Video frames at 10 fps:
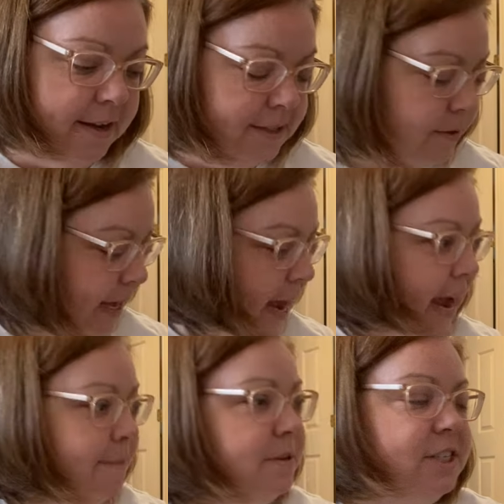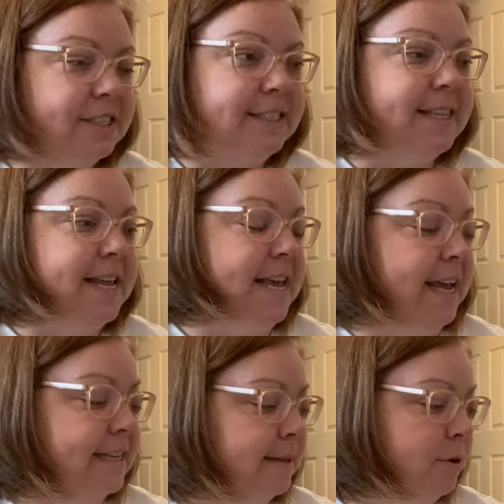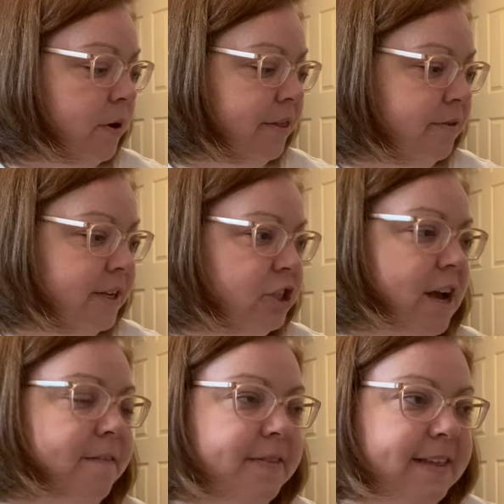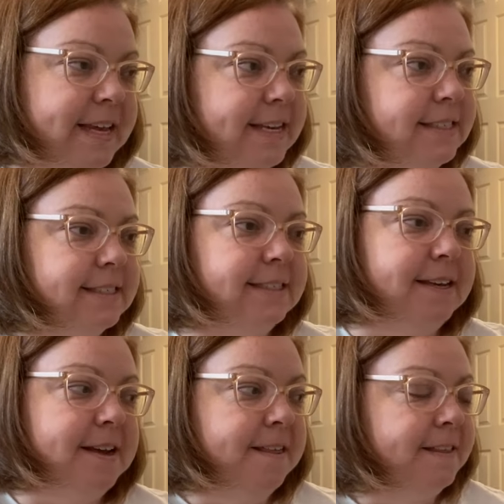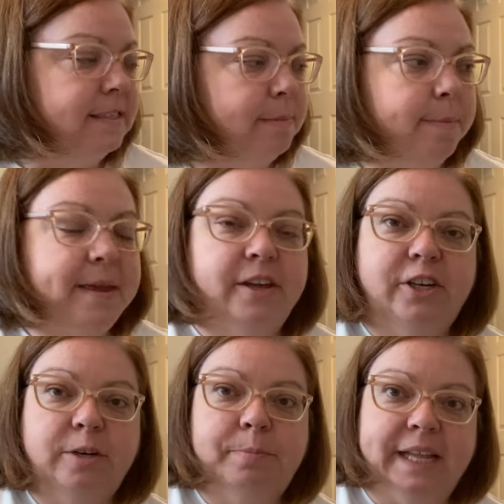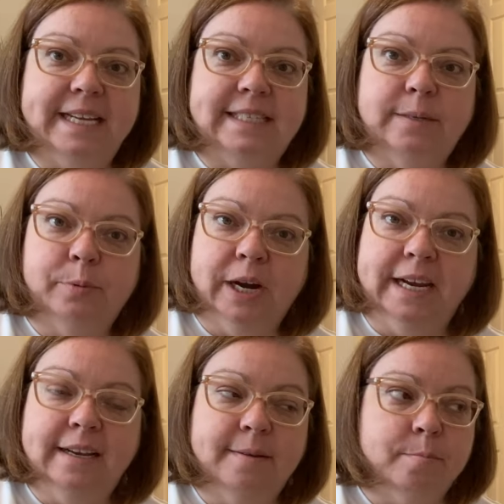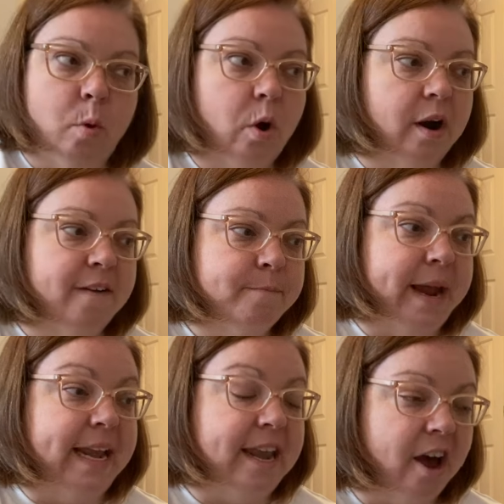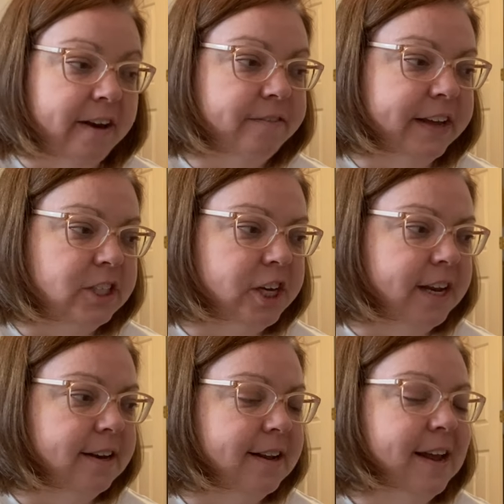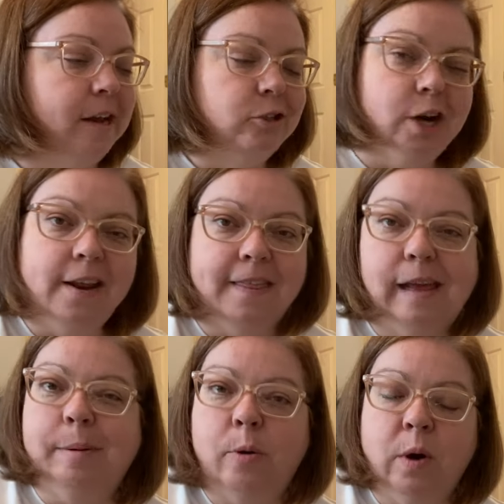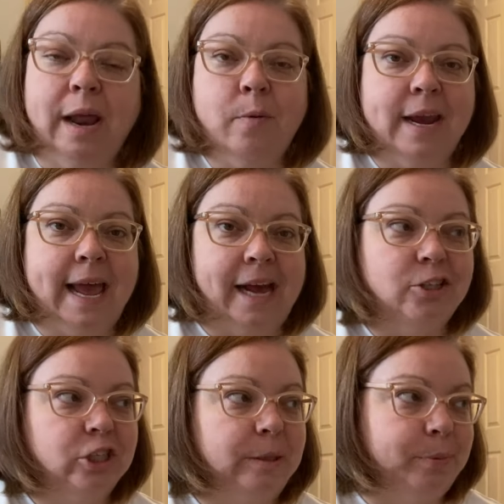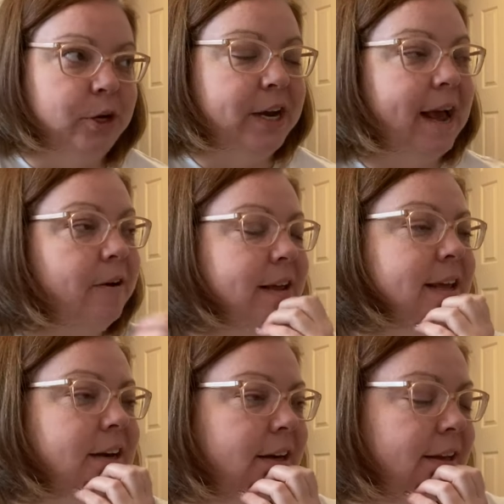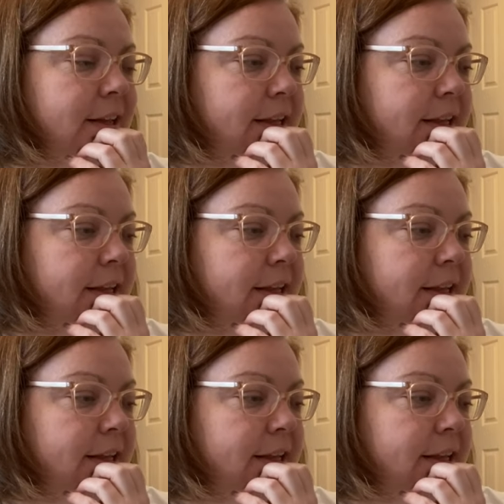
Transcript: So yeah, I'm just thinking as I'm going through this shelf, this might be a good place to bring more of my nonfiction. I was trying to think about what I want to actually put out here.